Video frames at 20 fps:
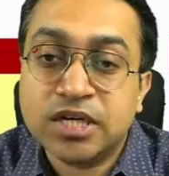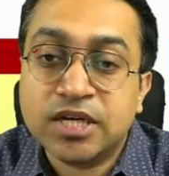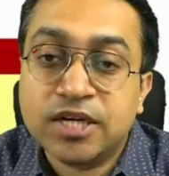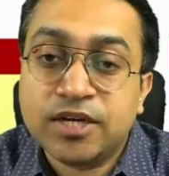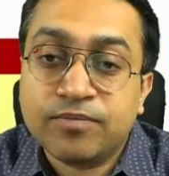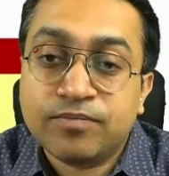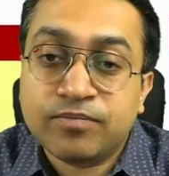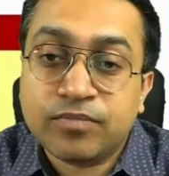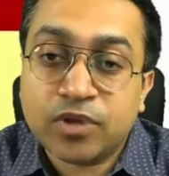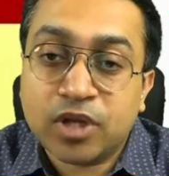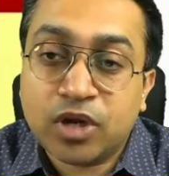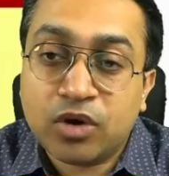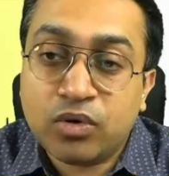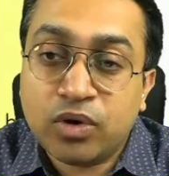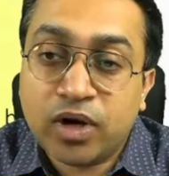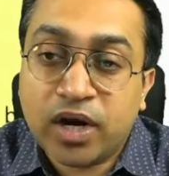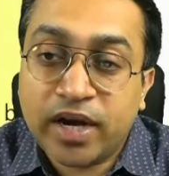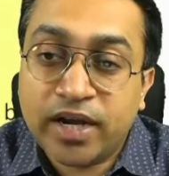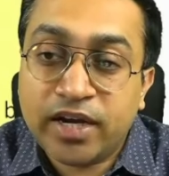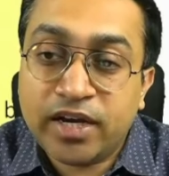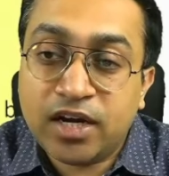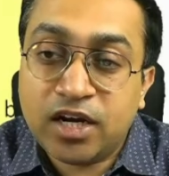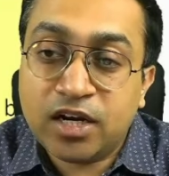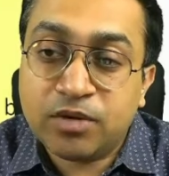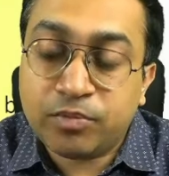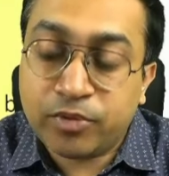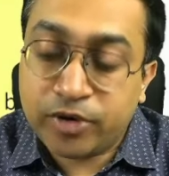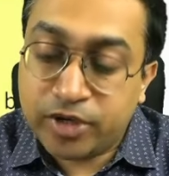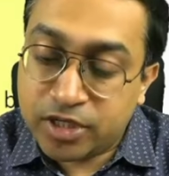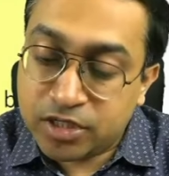Now high yield
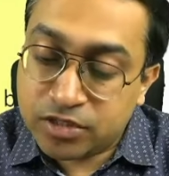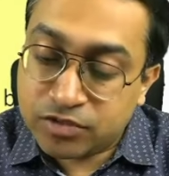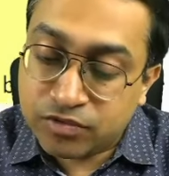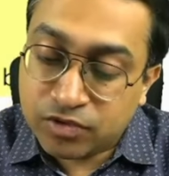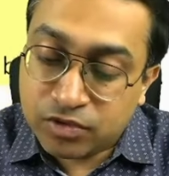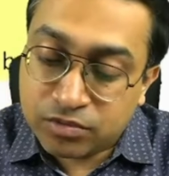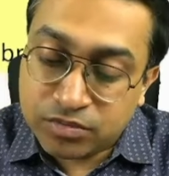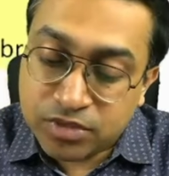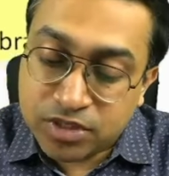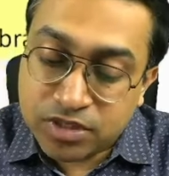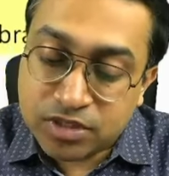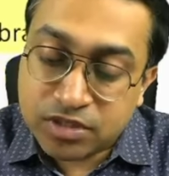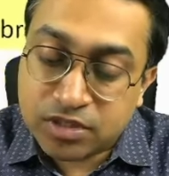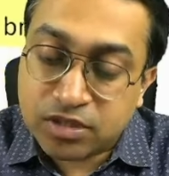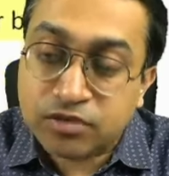points from this nerve